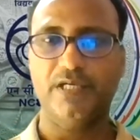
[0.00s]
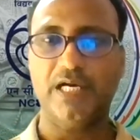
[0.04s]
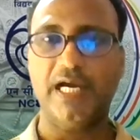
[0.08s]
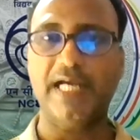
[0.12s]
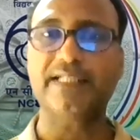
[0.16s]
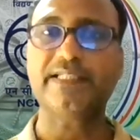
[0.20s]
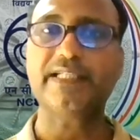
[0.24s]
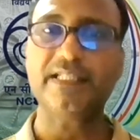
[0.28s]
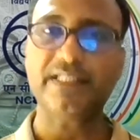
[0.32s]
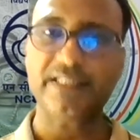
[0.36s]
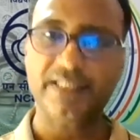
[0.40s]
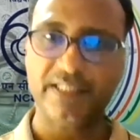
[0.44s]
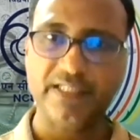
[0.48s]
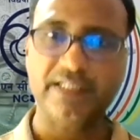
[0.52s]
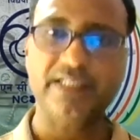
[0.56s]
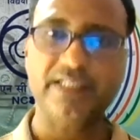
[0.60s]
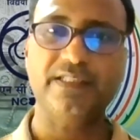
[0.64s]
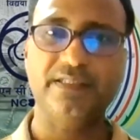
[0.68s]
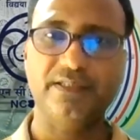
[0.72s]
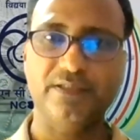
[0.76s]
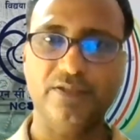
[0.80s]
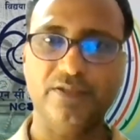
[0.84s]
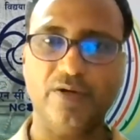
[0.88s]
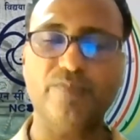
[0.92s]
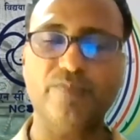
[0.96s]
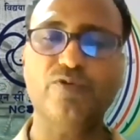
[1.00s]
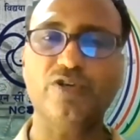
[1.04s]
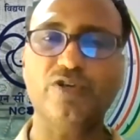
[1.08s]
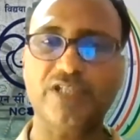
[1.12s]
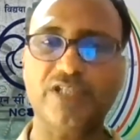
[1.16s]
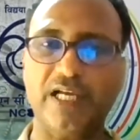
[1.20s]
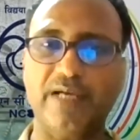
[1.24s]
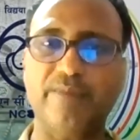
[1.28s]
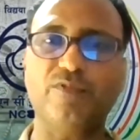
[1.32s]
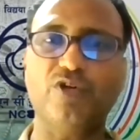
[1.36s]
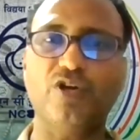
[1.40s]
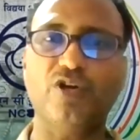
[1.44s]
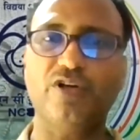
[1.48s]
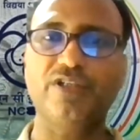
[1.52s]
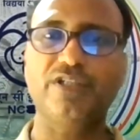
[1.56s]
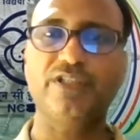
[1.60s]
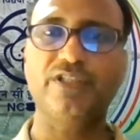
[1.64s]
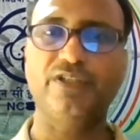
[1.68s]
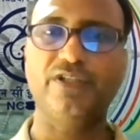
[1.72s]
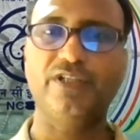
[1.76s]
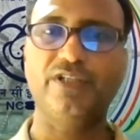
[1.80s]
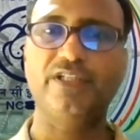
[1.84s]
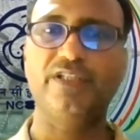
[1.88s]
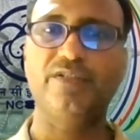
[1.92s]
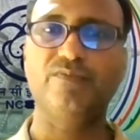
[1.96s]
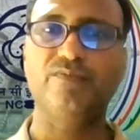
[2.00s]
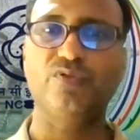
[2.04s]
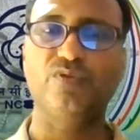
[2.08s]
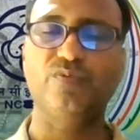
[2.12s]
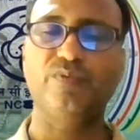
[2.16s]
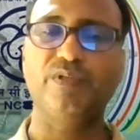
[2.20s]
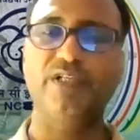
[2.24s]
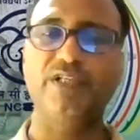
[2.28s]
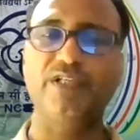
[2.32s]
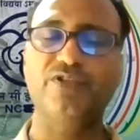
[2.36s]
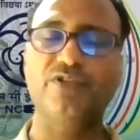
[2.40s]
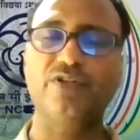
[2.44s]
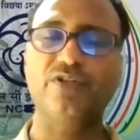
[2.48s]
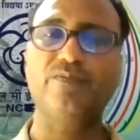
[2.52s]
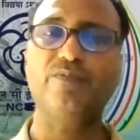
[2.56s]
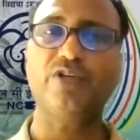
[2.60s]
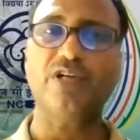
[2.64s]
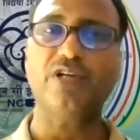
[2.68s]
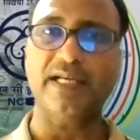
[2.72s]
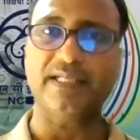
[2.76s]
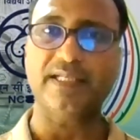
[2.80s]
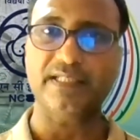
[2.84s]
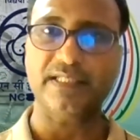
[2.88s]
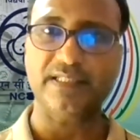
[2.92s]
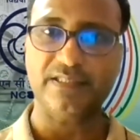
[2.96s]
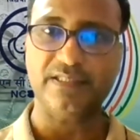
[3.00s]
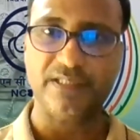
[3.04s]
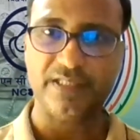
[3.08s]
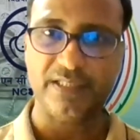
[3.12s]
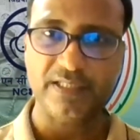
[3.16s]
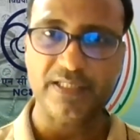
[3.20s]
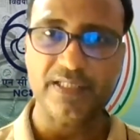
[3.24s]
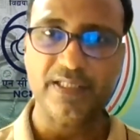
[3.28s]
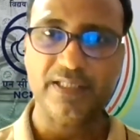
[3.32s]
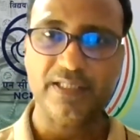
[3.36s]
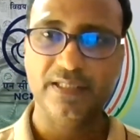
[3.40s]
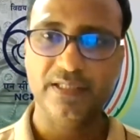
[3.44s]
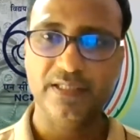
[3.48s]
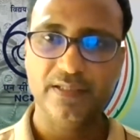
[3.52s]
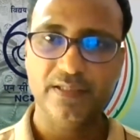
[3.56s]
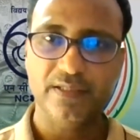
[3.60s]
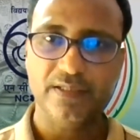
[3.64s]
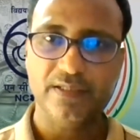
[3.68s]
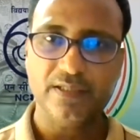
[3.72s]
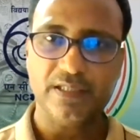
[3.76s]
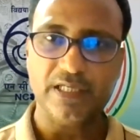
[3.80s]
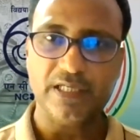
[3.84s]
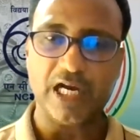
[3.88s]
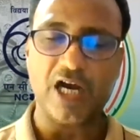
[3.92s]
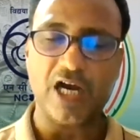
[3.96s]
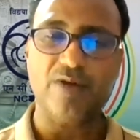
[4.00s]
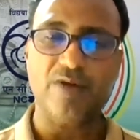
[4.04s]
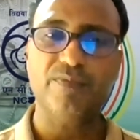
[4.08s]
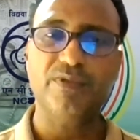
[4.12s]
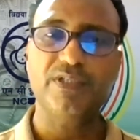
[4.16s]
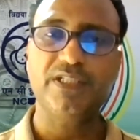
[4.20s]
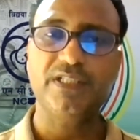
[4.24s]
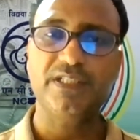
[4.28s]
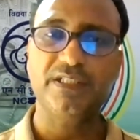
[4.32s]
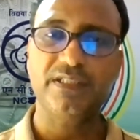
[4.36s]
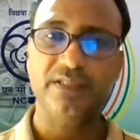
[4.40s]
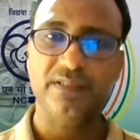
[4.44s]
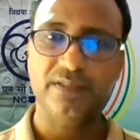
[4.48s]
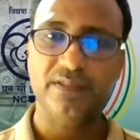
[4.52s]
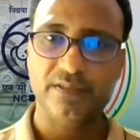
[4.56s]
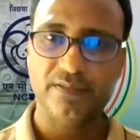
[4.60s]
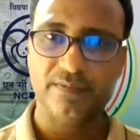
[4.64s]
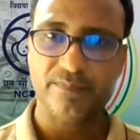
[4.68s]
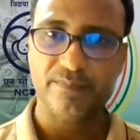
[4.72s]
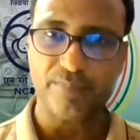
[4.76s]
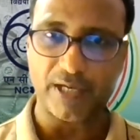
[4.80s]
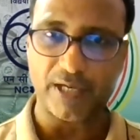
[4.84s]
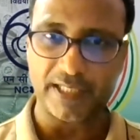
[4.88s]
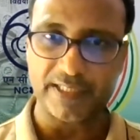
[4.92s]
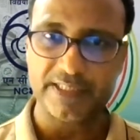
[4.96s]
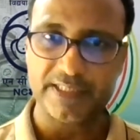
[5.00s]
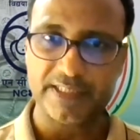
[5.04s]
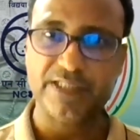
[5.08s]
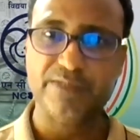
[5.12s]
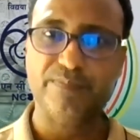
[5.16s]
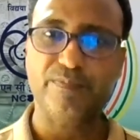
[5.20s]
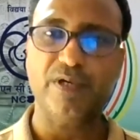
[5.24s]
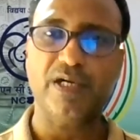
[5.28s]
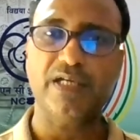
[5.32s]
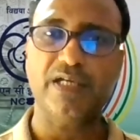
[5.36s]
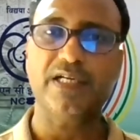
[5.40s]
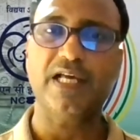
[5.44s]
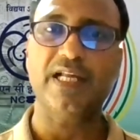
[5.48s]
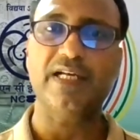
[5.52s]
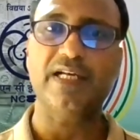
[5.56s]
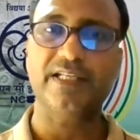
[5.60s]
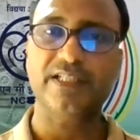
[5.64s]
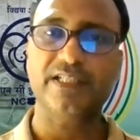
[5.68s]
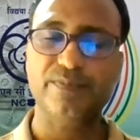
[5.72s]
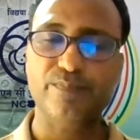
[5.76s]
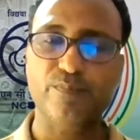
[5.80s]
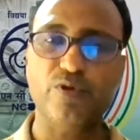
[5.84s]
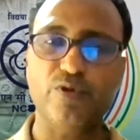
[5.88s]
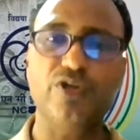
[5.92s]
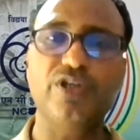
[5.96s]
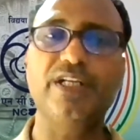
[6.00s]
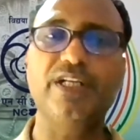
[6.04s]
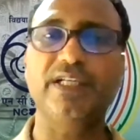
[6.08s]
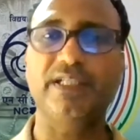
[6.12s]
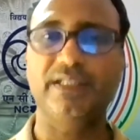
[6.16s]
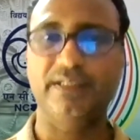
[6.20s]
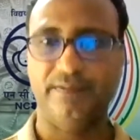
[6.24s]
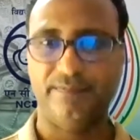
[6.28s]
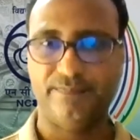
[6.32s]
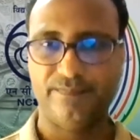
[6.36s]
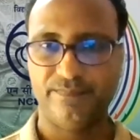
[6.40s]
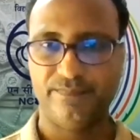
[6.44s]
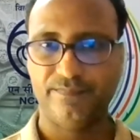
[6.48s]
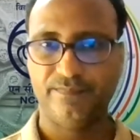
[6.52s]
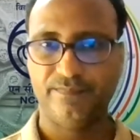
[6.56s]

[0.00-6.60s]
I can see, of course, I'm not here in Bhubaneswar, but I can see how many participants are responding